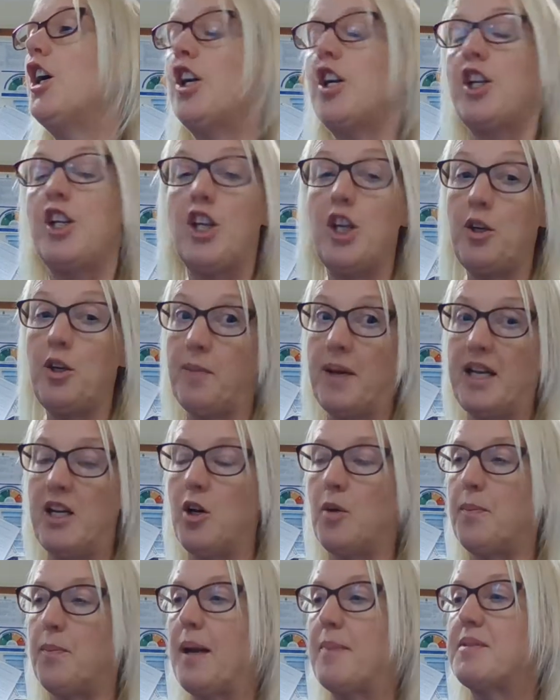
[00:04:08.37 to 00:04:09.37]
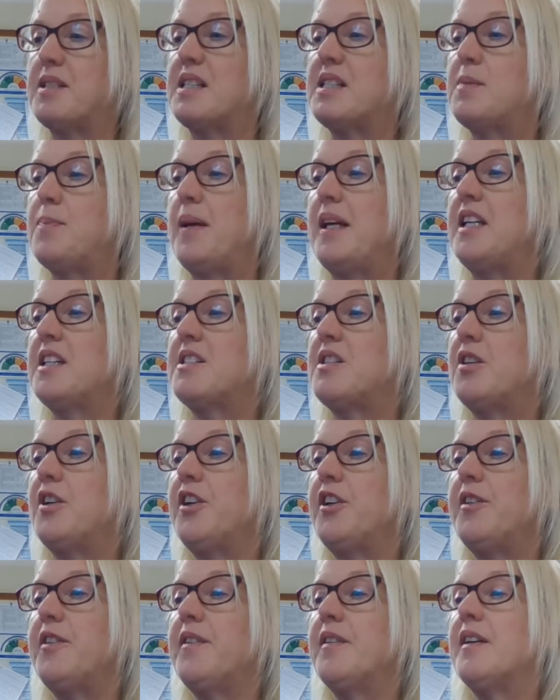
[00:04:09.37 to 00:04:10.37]
You may not be able to speak
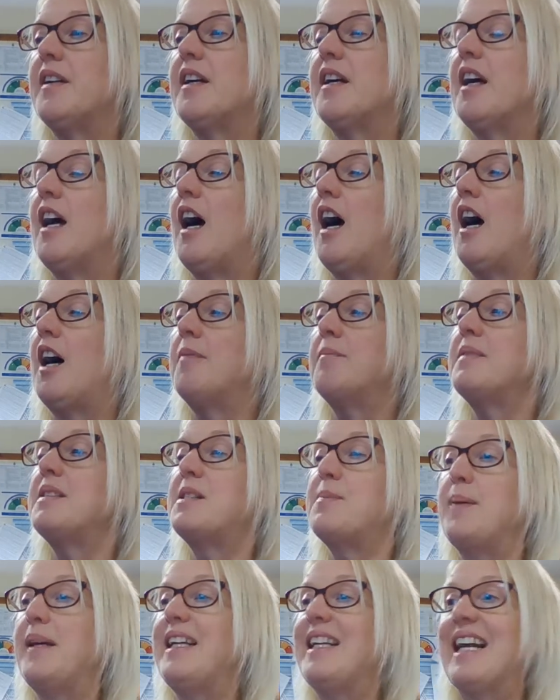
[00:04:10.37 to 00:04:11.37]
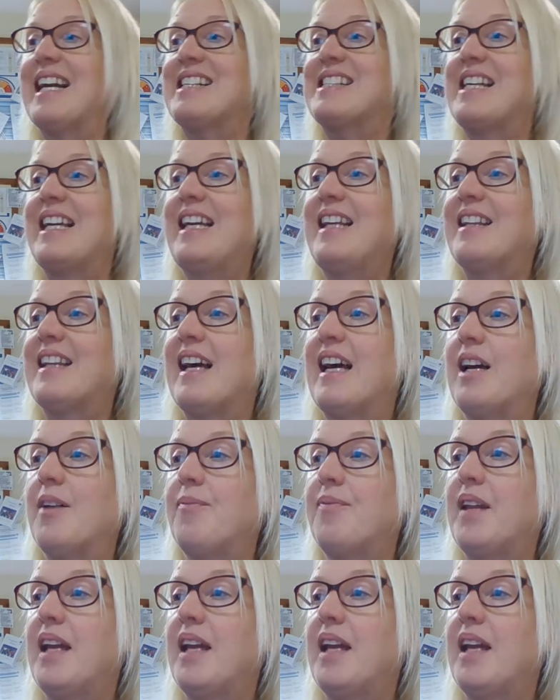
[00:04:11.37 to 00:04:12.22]
yet either,